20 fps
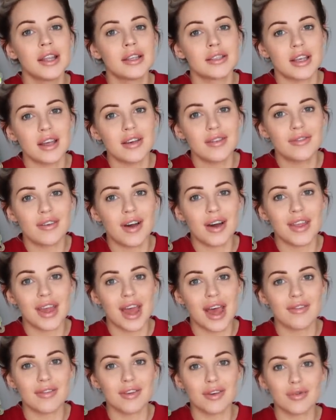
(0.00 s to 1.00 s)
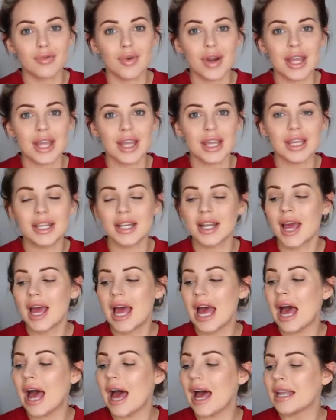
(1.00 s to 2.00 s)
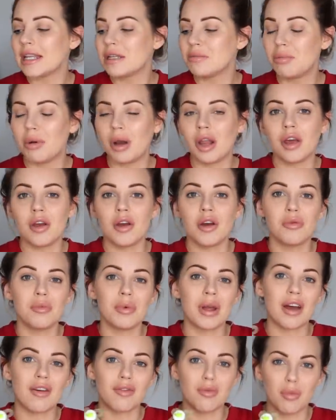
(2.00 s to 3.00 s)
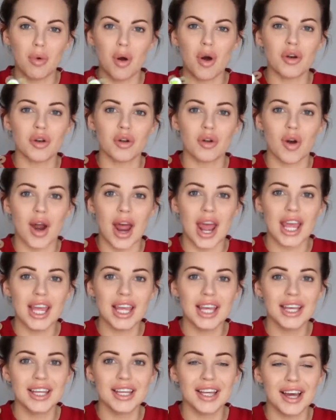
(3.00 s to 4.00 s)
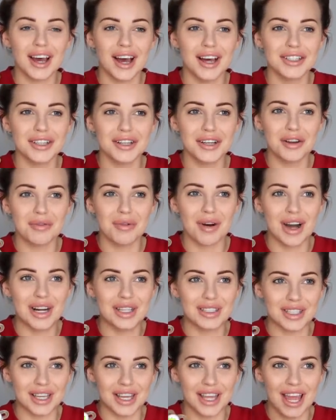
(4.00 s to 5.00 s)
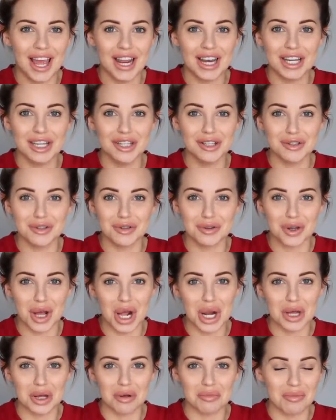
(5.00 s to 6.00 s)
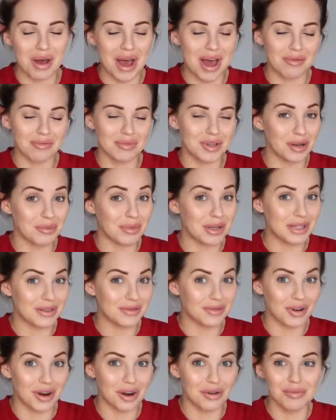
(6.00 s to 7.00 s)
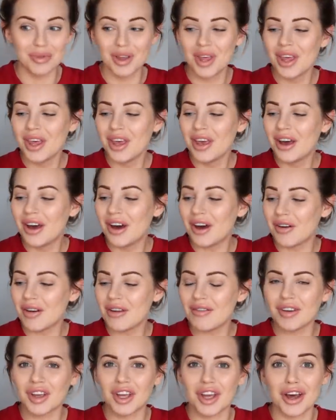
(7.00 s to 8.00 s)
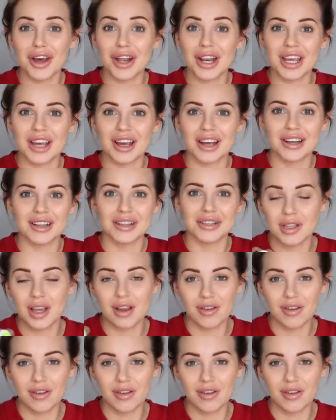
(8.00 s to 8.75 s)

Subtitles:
So far they have green and blue, and we have one grey. I don't know where else I can get any neutral colour MAM dummies from, or even girly colours.